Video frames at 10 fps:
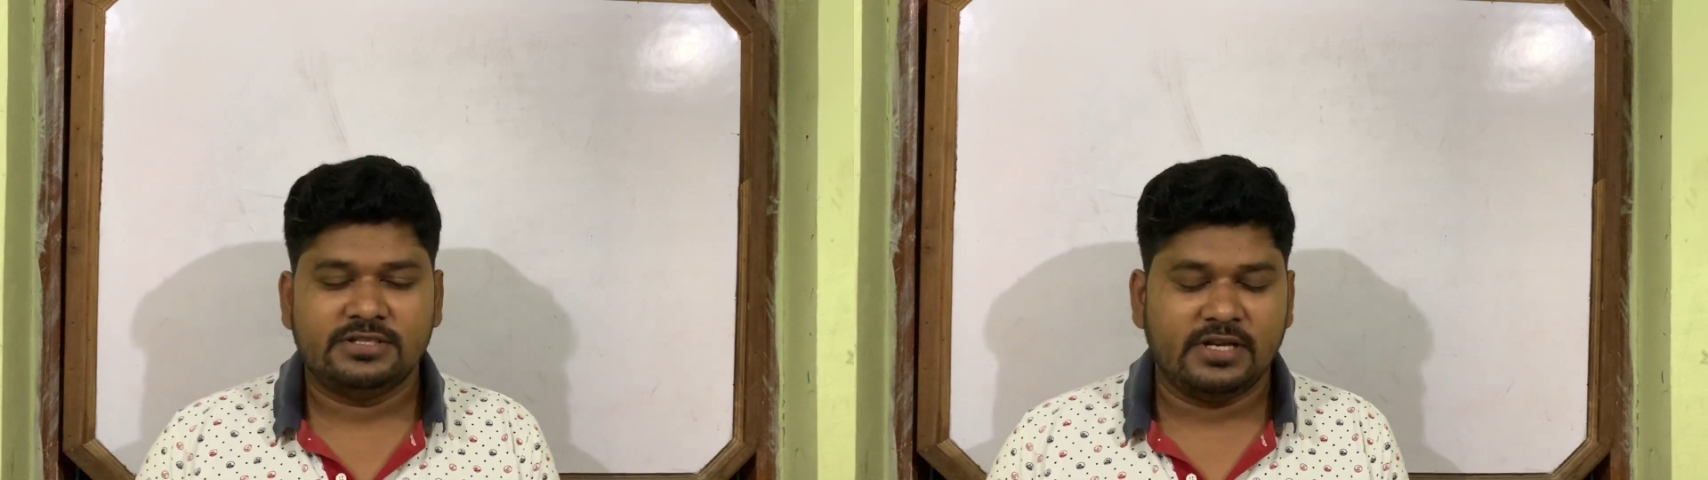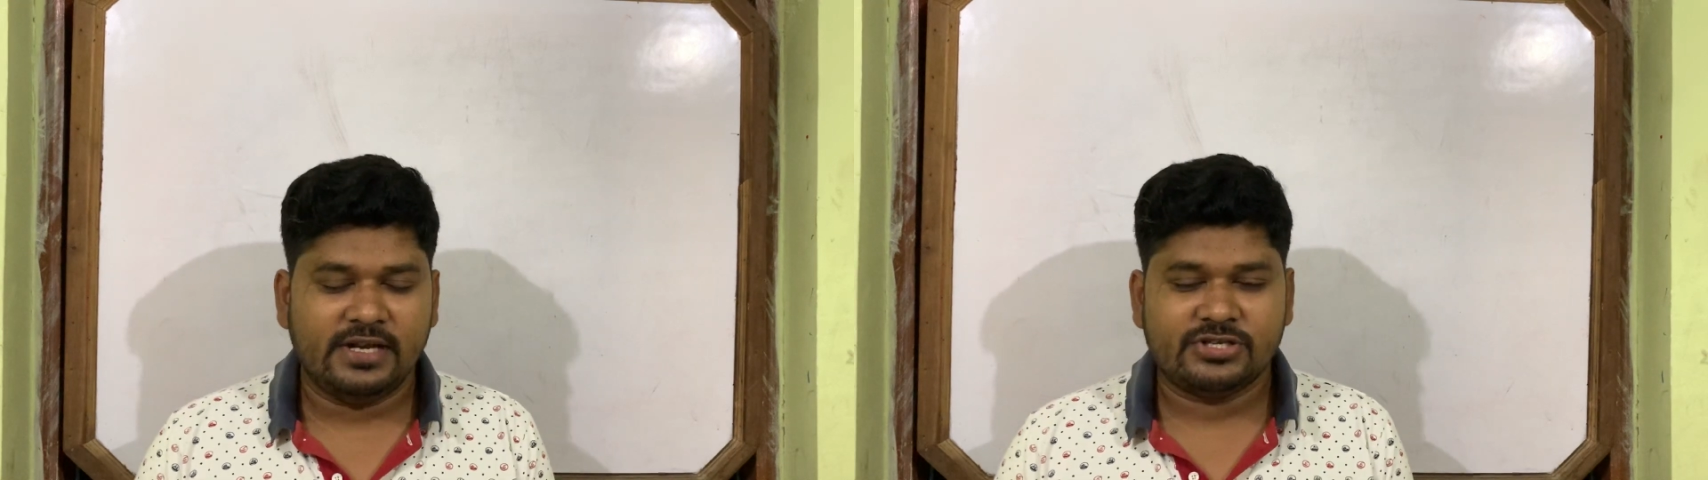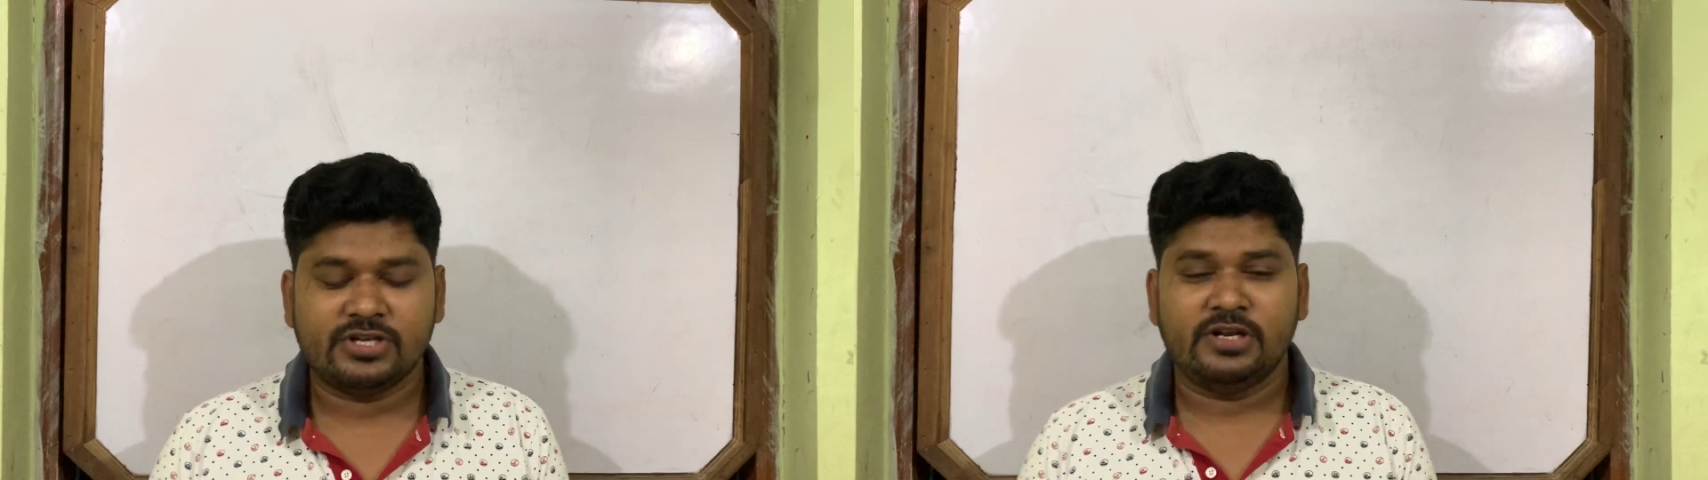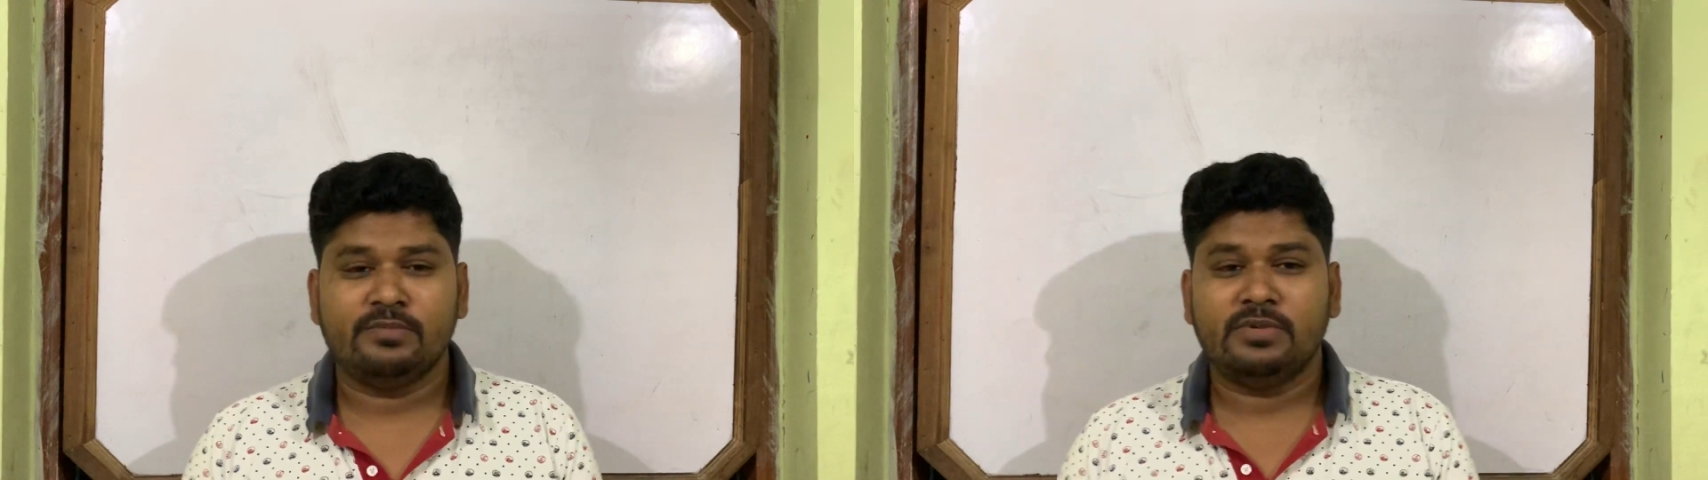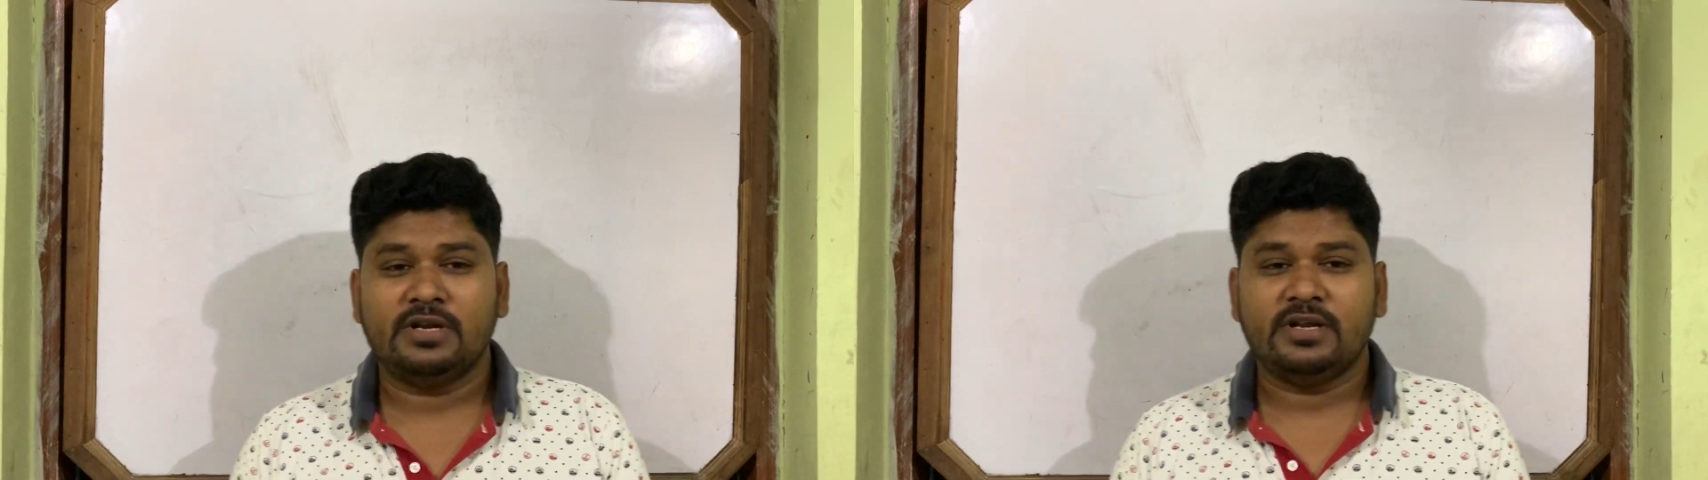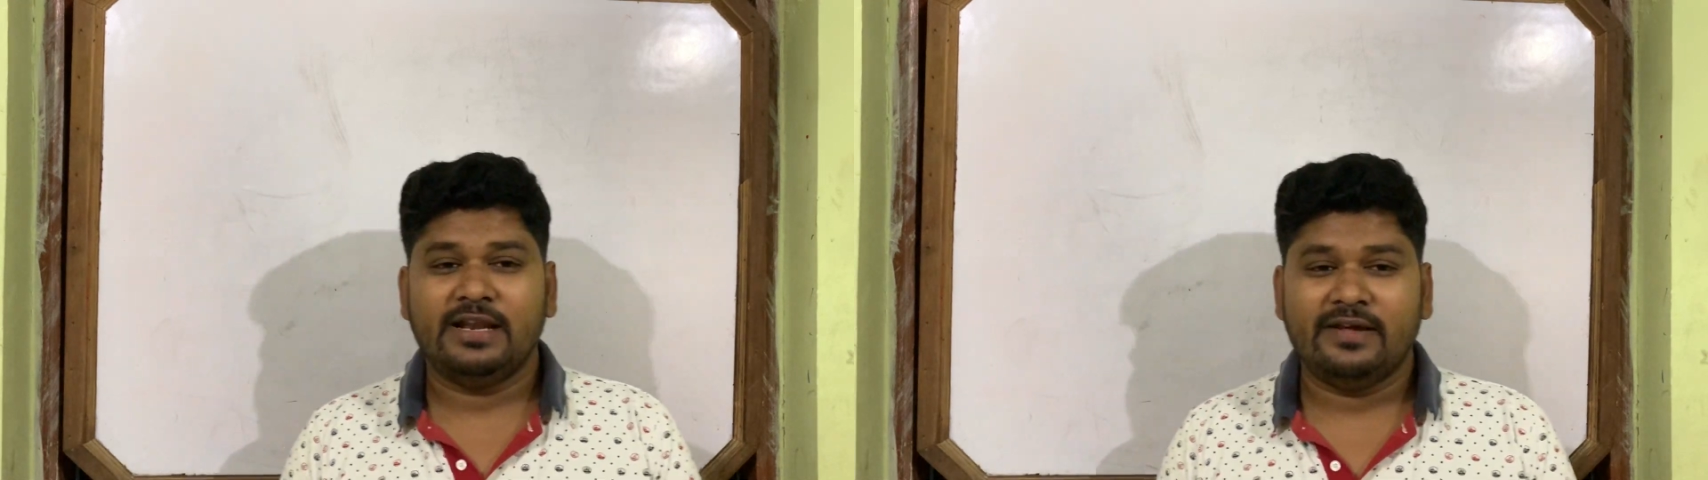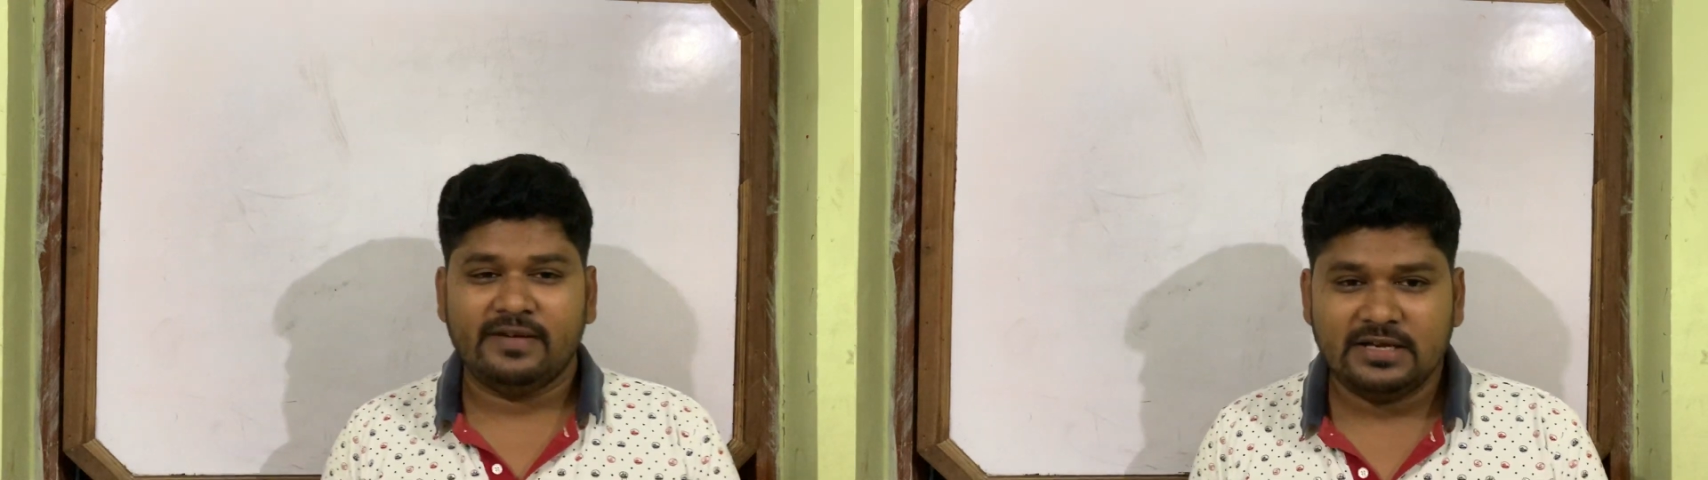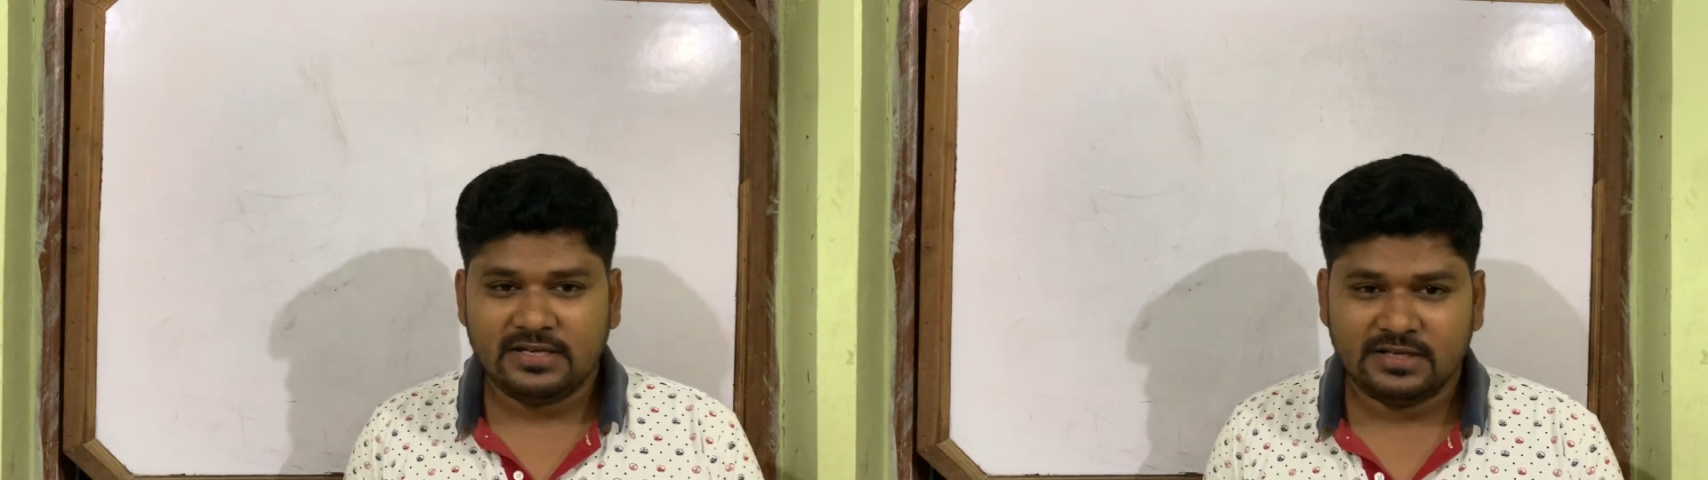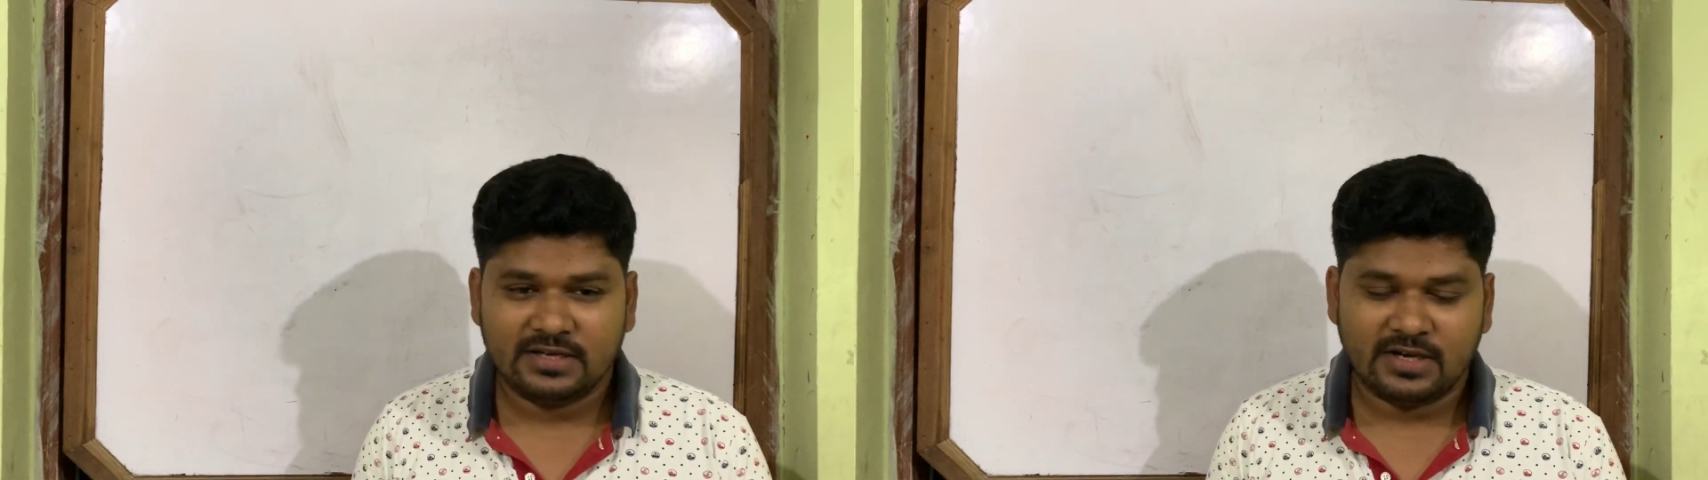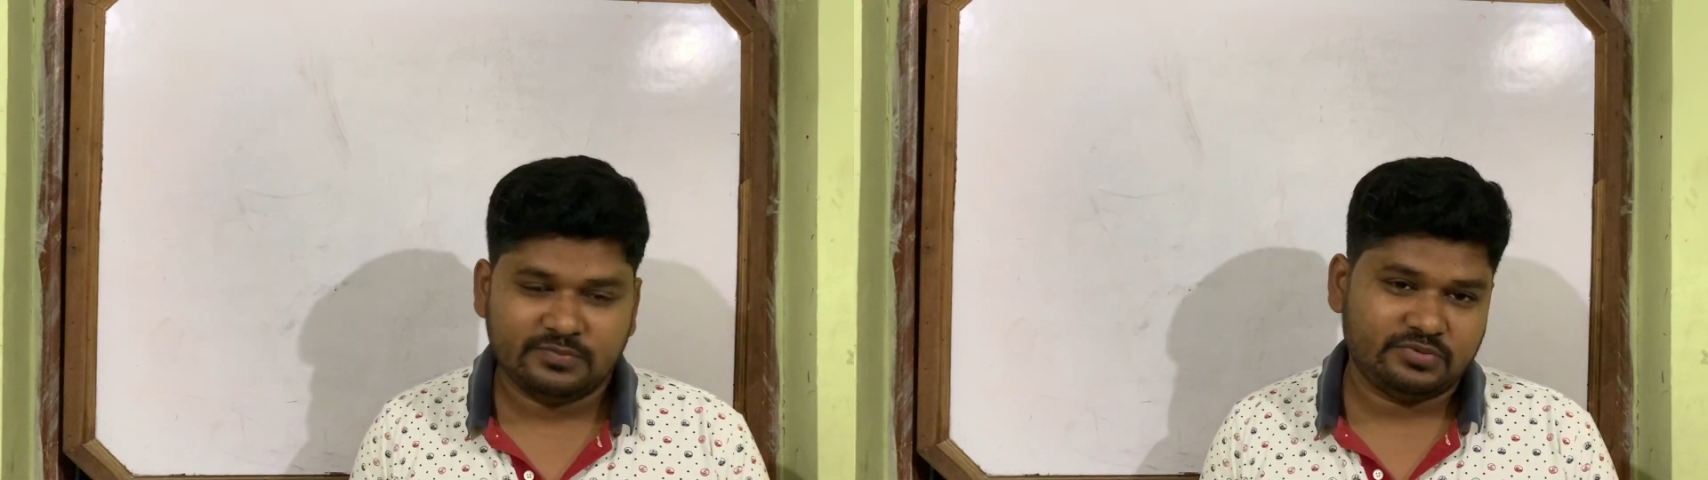the lecture number 11
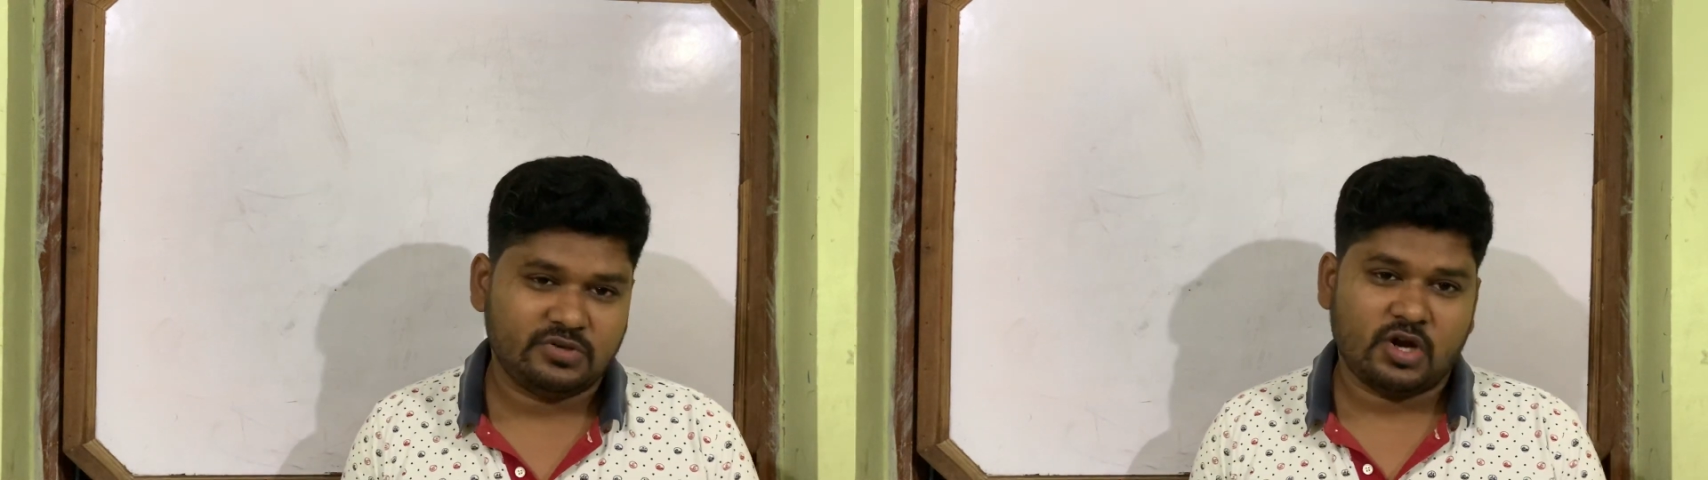of